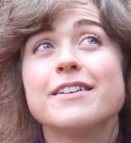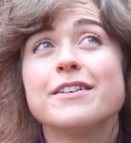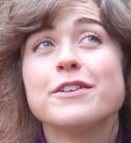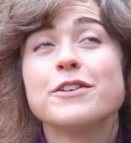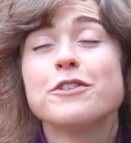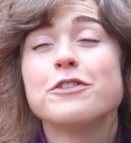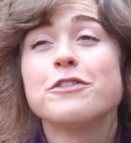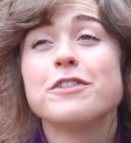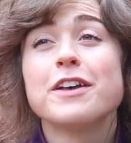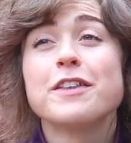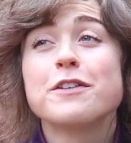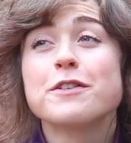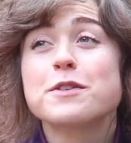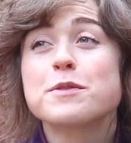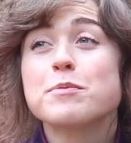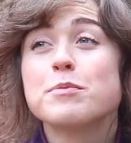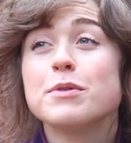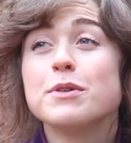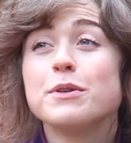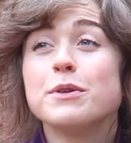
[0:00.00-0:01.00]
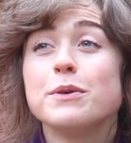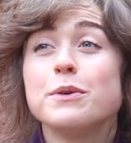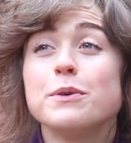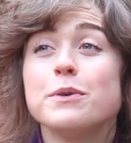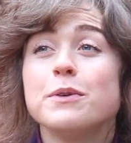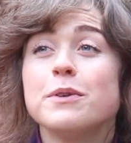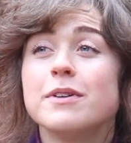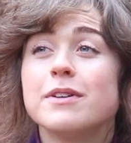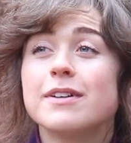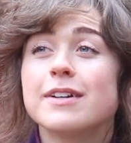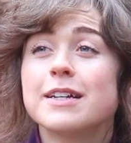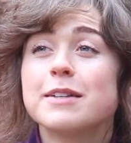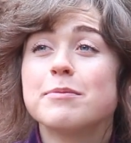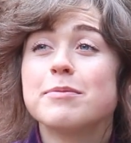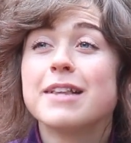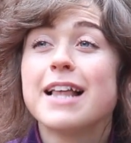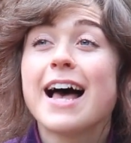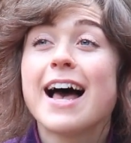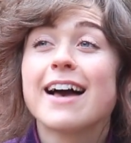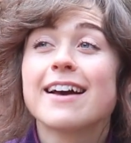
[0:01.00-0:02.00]
Your feathers blue and
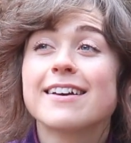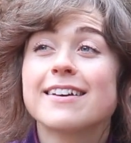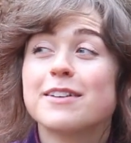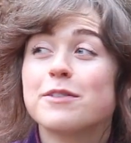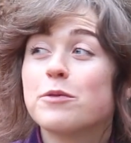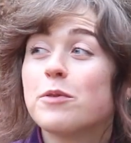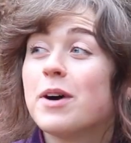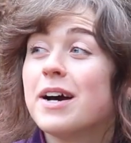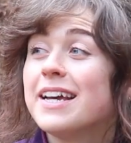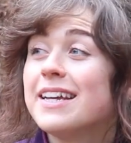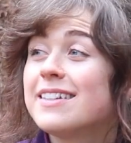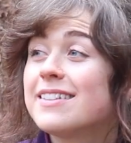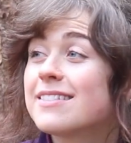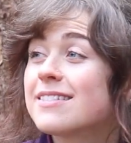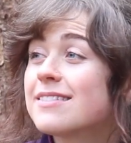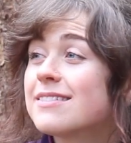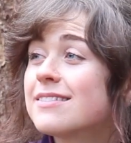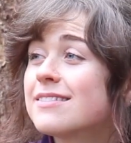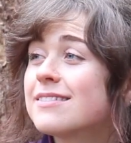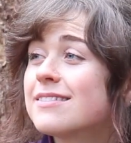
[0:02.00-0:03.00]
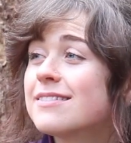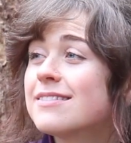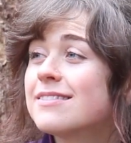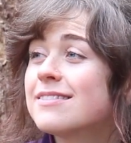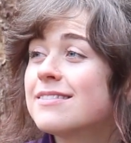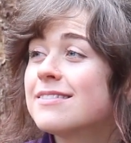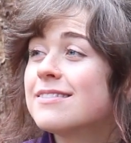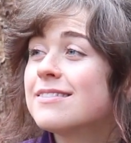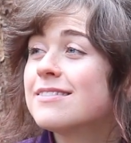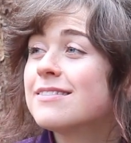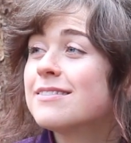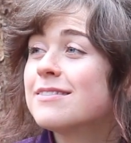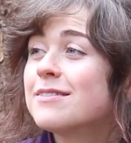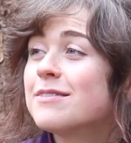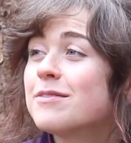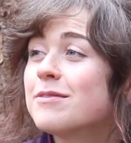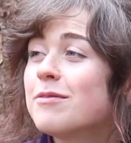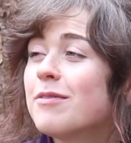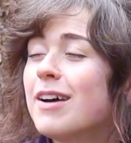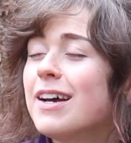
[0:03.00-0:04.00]
black and white,
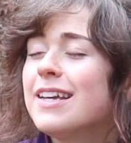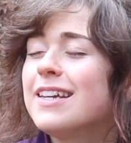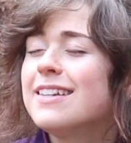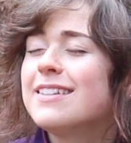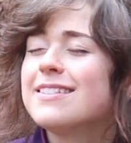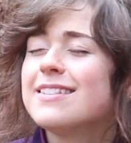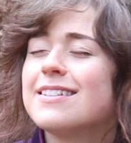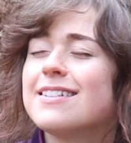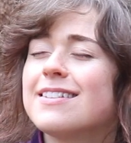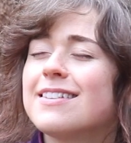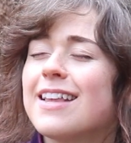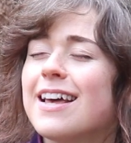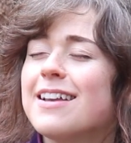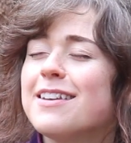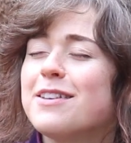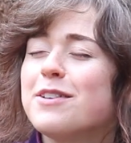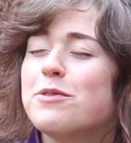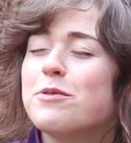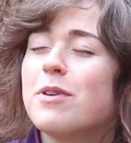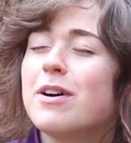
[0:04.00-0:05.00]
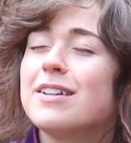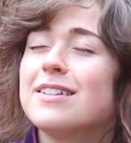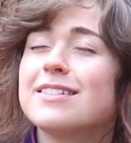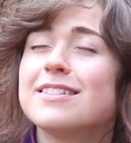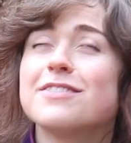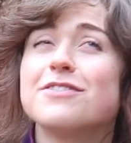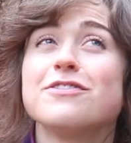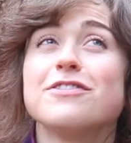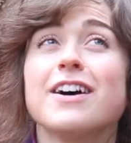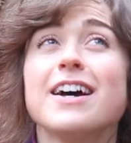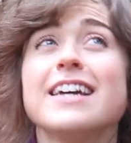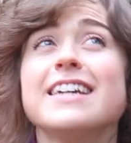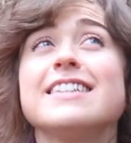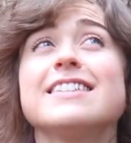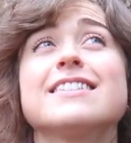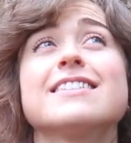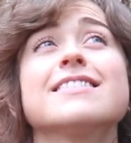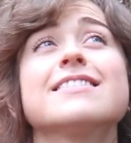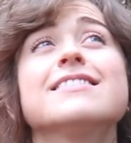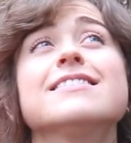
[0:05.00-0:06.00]
why is it that you want to
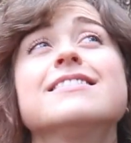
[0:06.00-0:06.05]
fight?